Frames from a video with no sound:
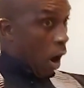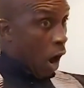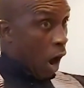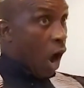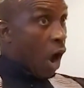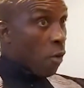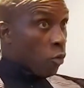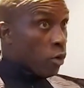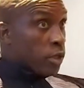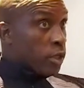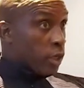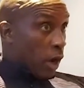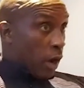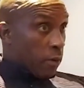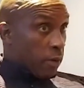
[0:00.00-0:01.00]
I wanted to
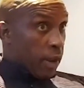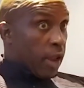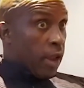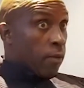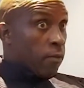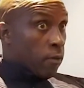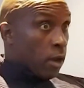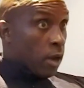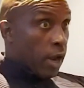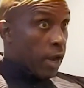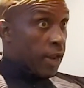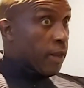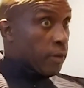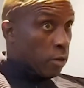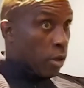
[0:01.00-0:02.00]
go out there at
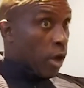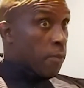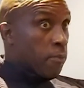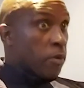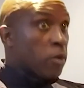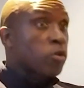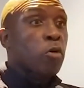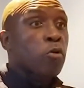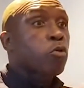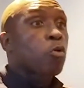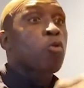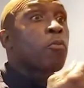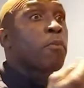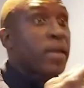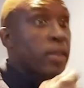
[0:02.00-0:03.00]
that time because I was all
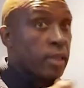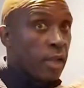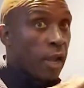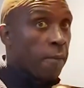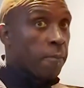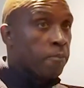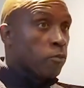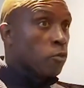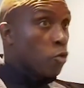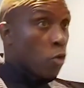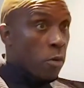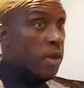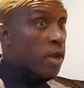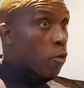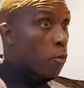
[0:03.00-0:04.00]
messed up, doing
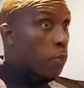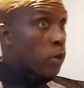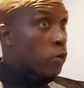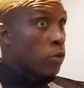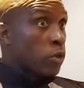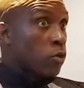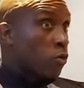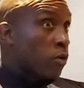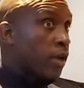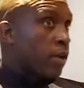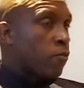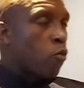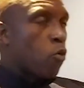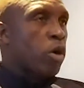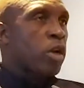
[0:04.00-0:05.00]
my little pills and all that,
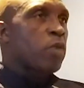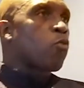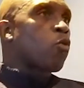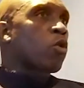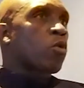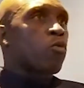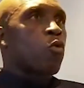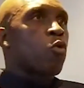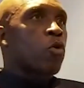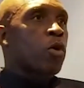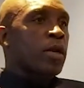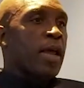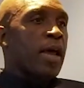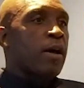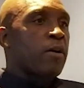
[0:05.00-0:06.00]
and walking
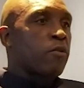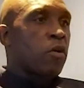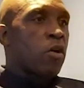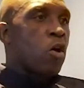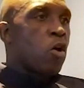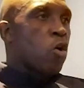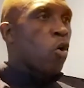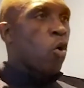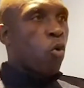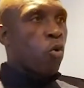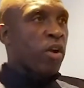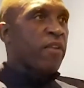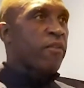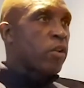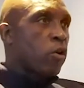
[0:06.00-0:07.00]
out of court,
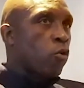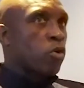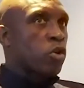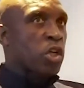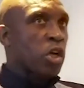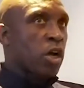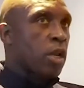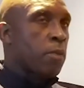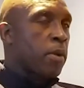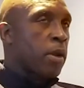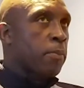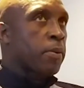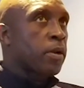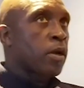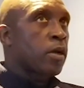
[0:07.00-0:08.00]
giving it all to Charlie Big
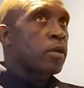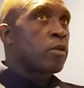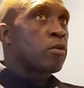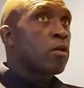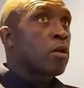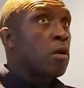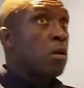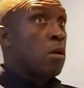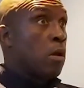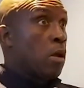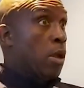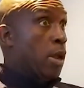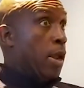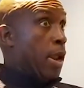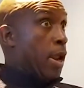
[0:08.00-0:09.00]
Bananas.
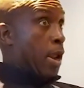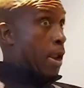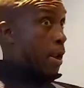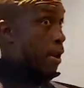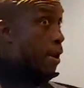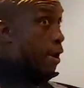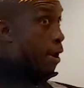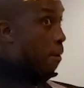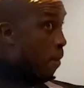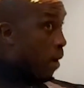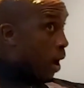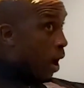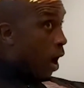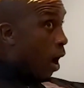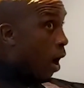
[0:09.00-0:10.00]
In my
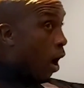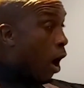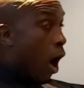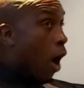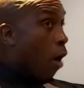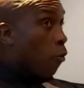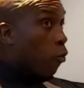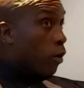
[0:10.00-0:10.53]
heart, I